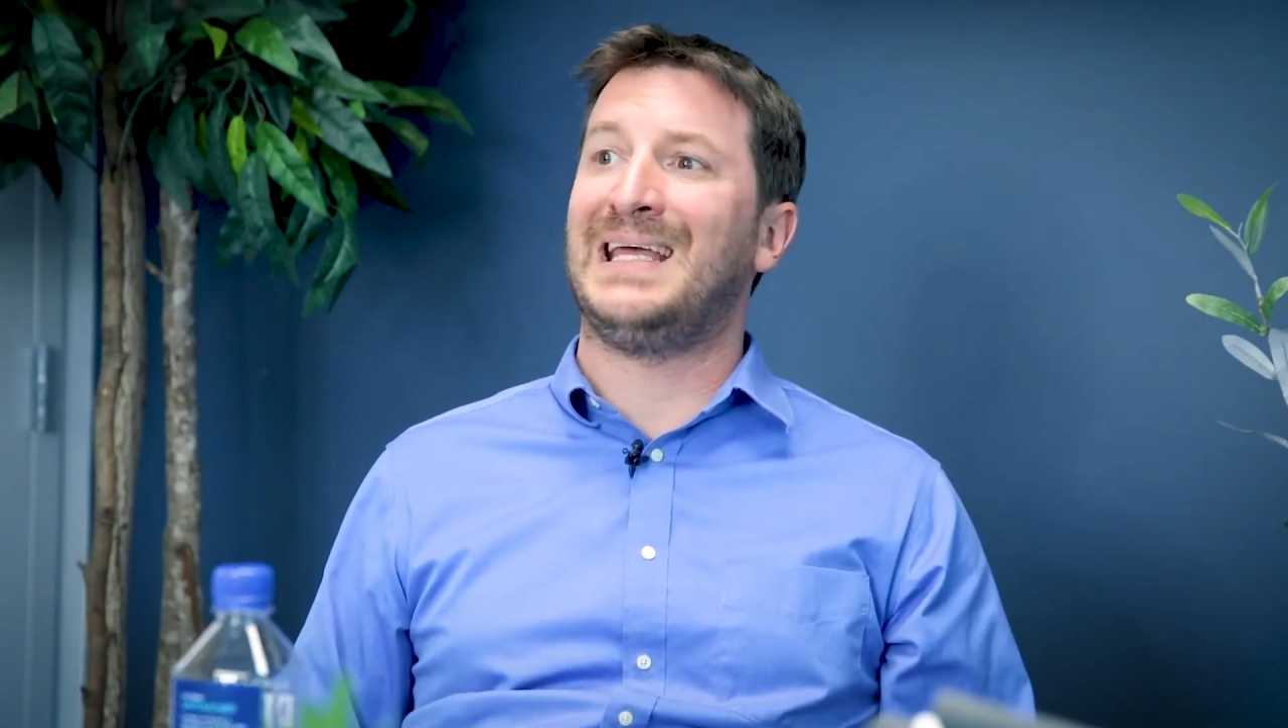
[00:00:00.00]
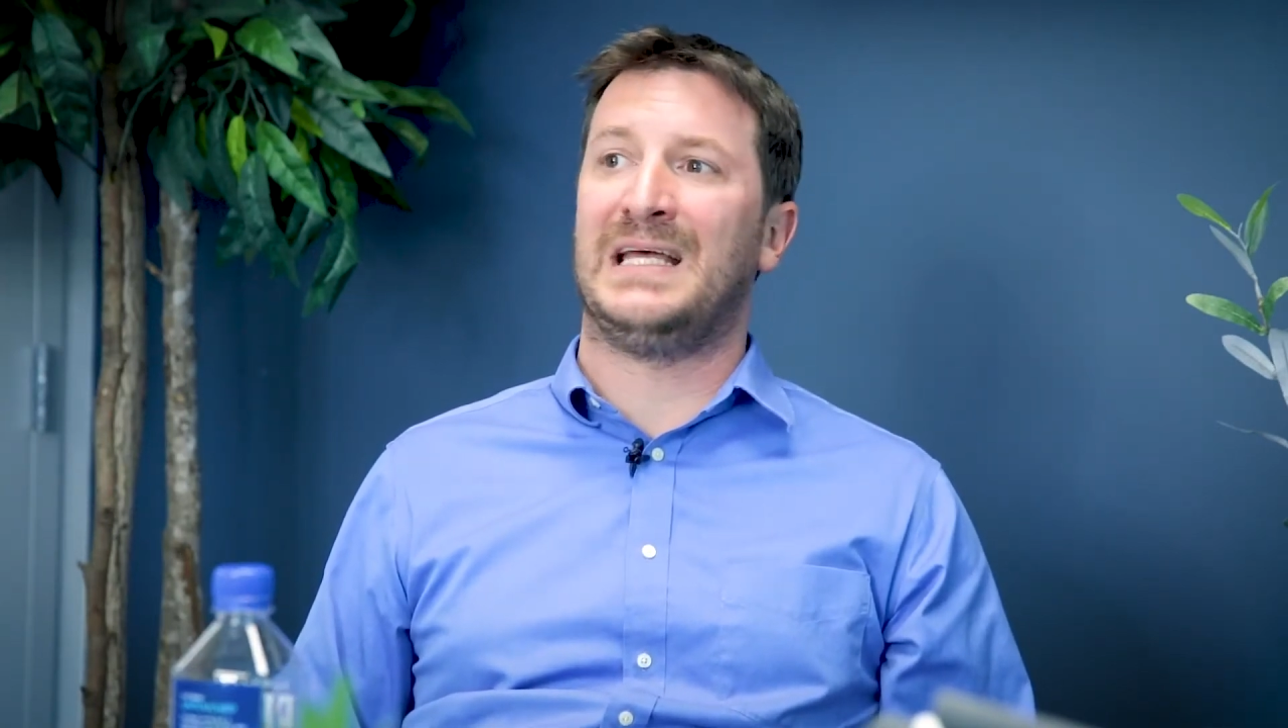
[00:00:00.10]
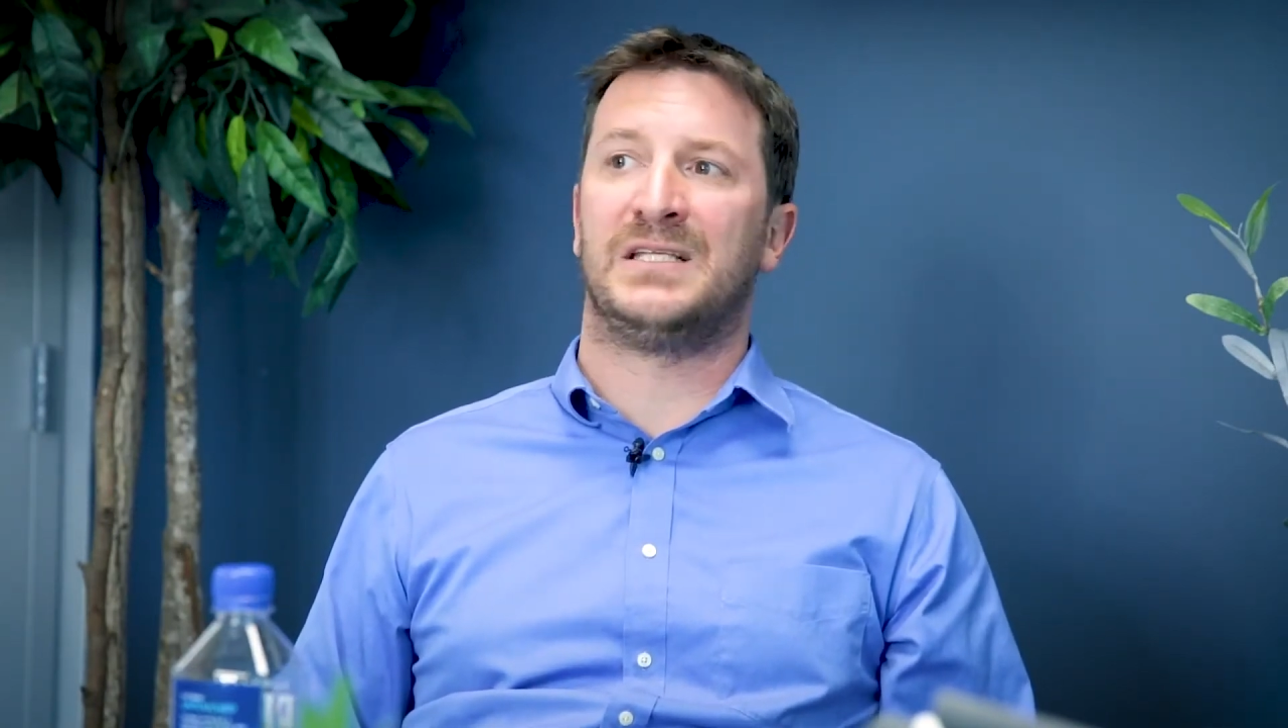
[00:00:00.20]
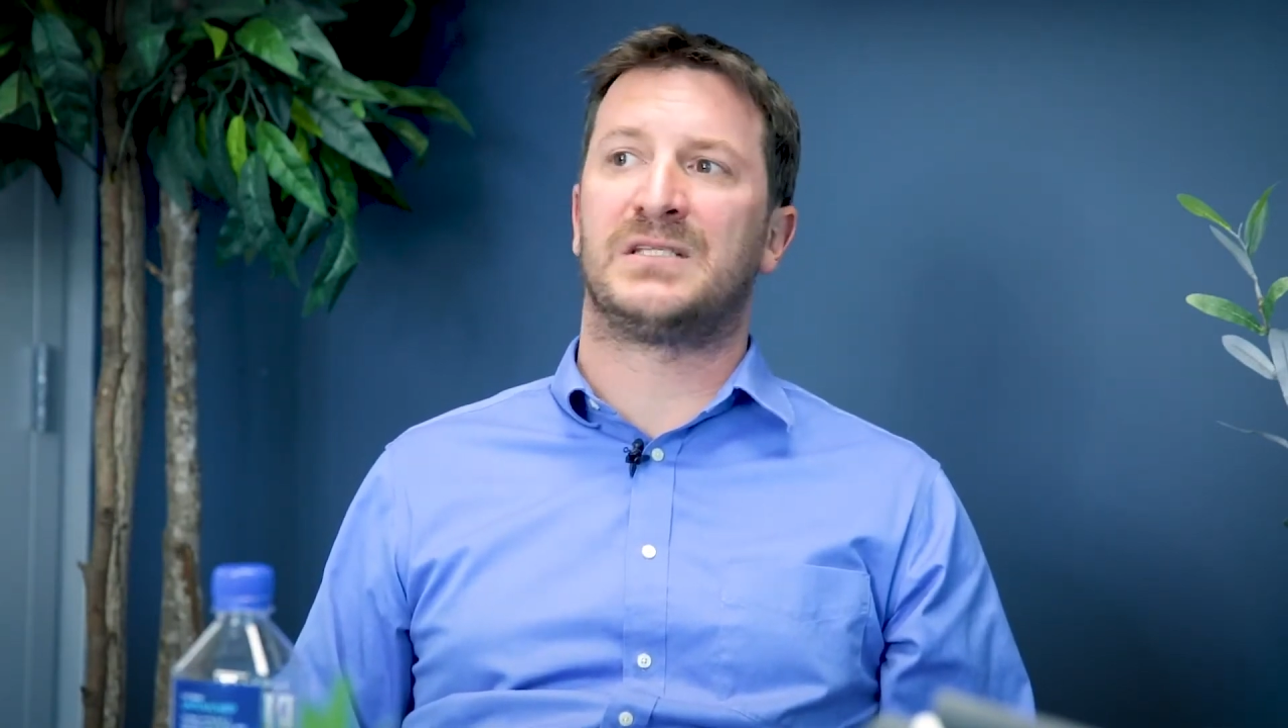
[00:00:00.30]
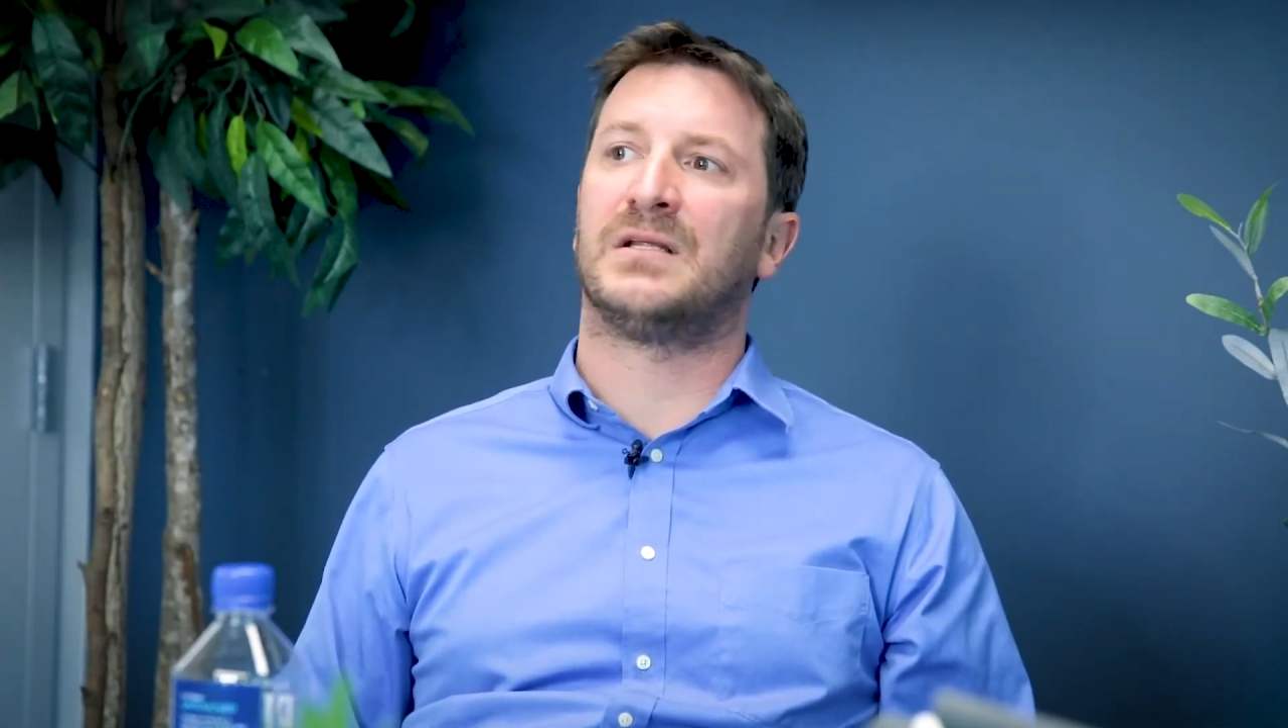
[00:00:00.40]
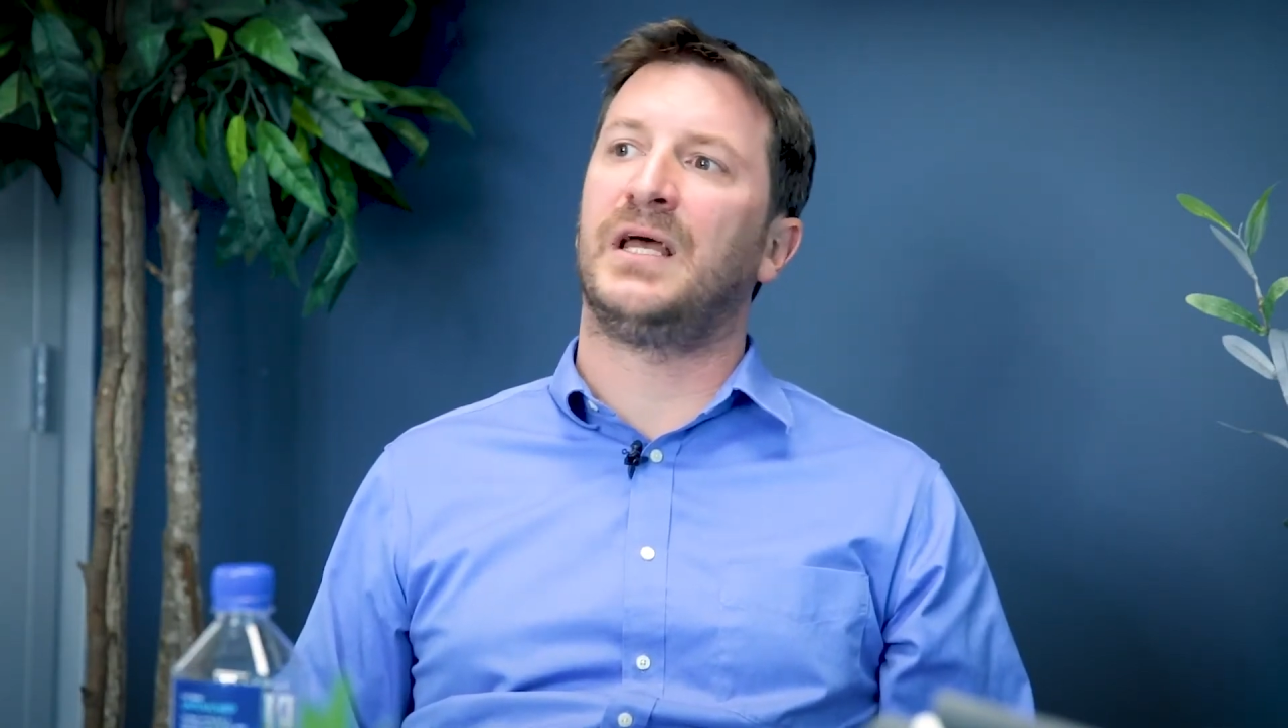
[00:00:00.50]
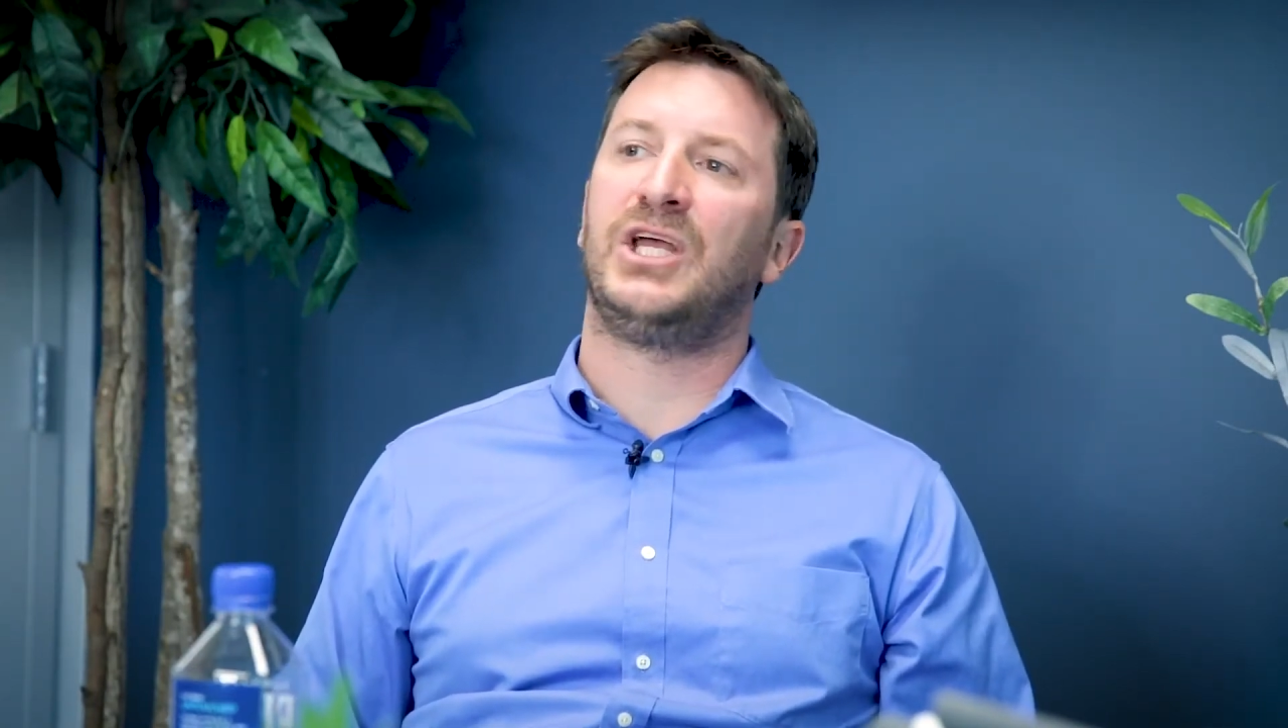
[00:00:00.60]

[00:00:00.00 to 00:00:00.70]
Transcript: insulate